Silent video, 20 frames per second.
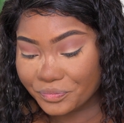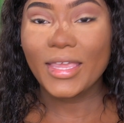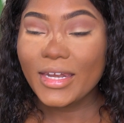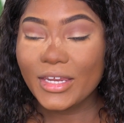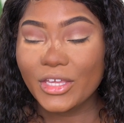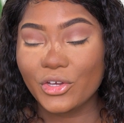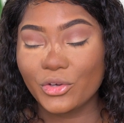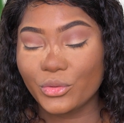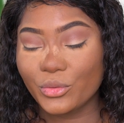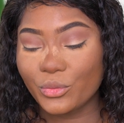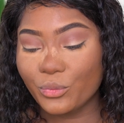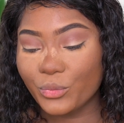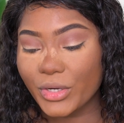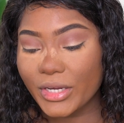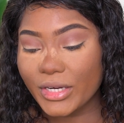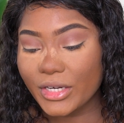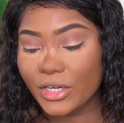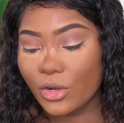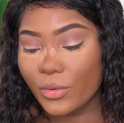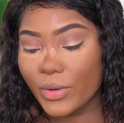Anywho, we're
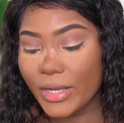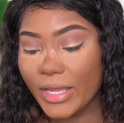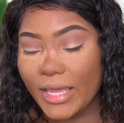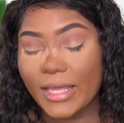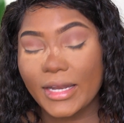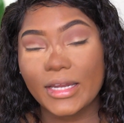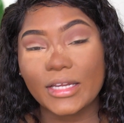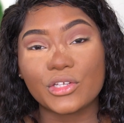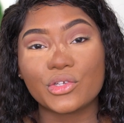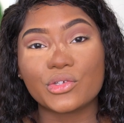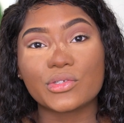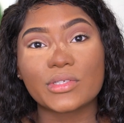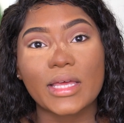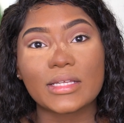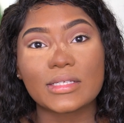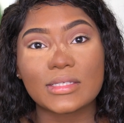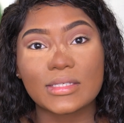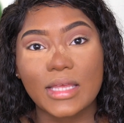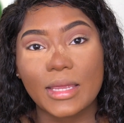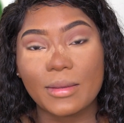going to go ahead and use
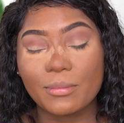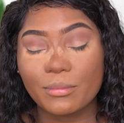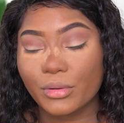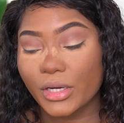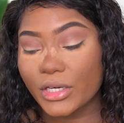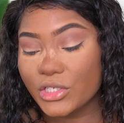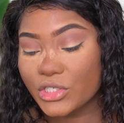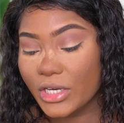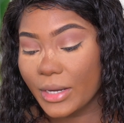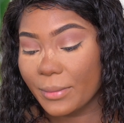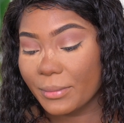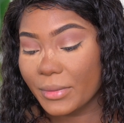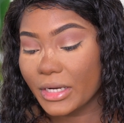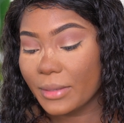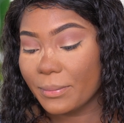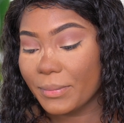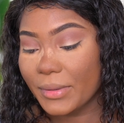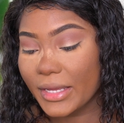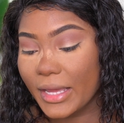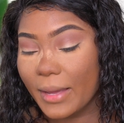that same brush, and I'm going
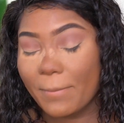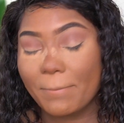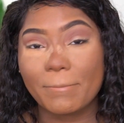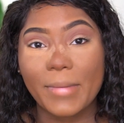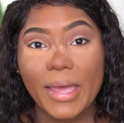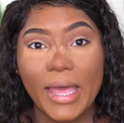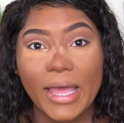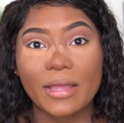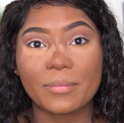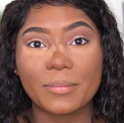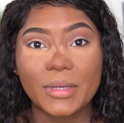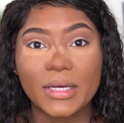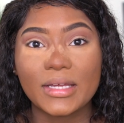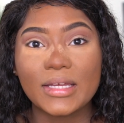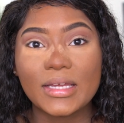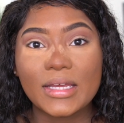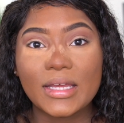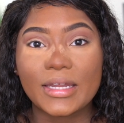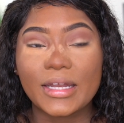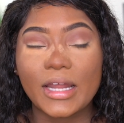to pick up
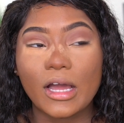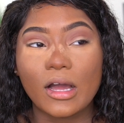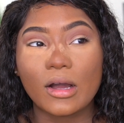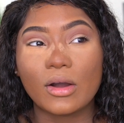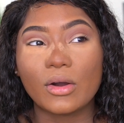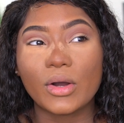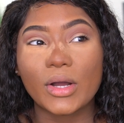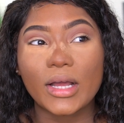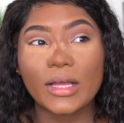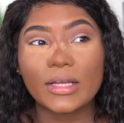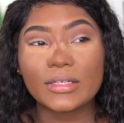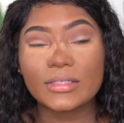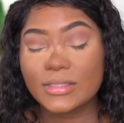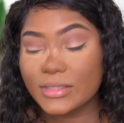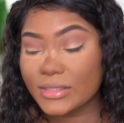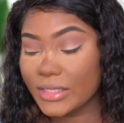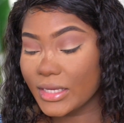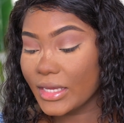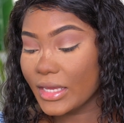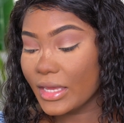Magma. Now,
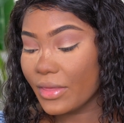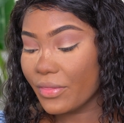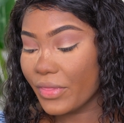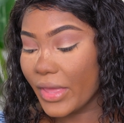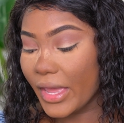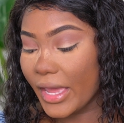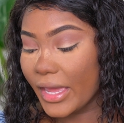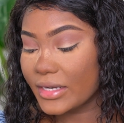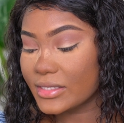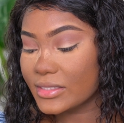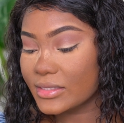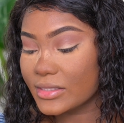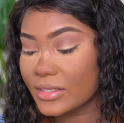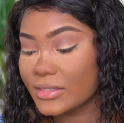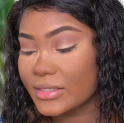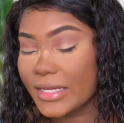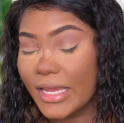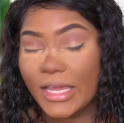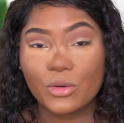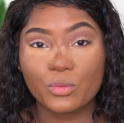seeing that
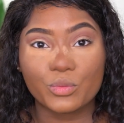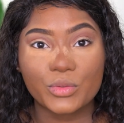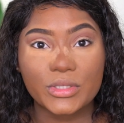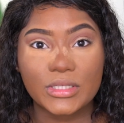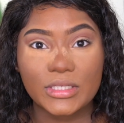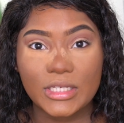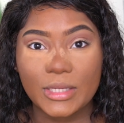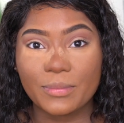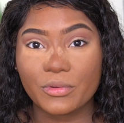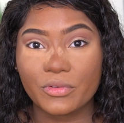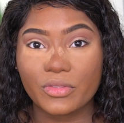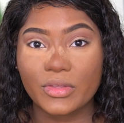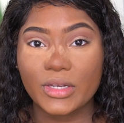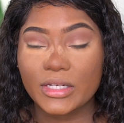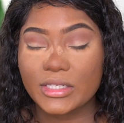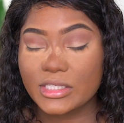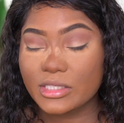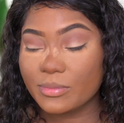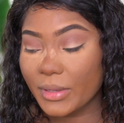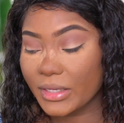suntan was deeper than
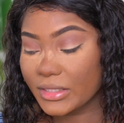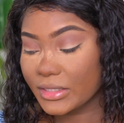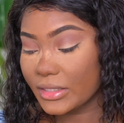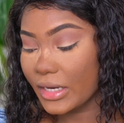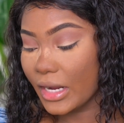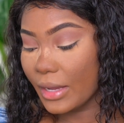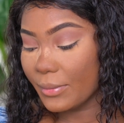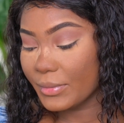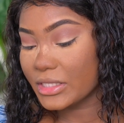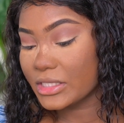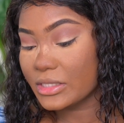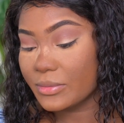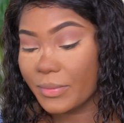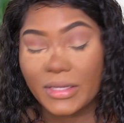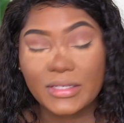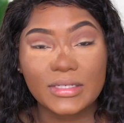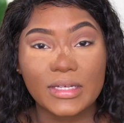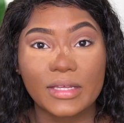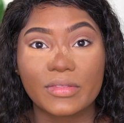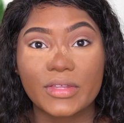expected, I'm
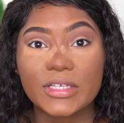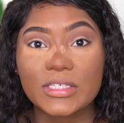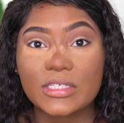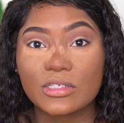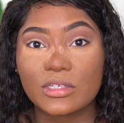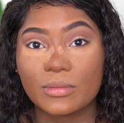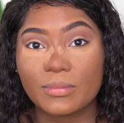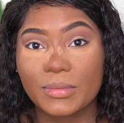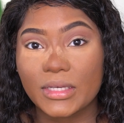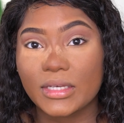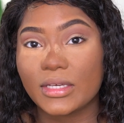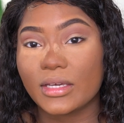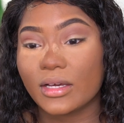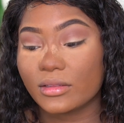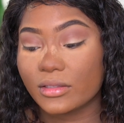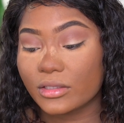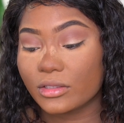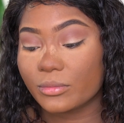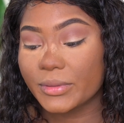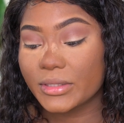expecting this to be
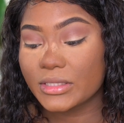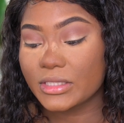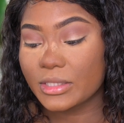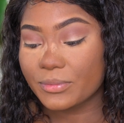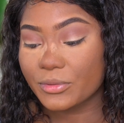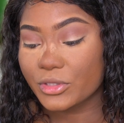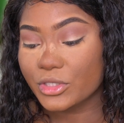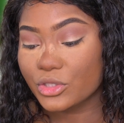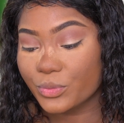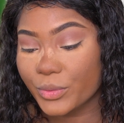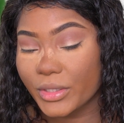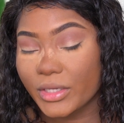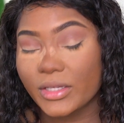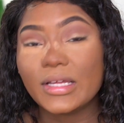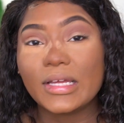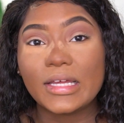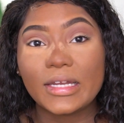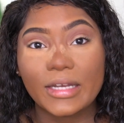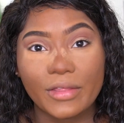a little bit deeper as well.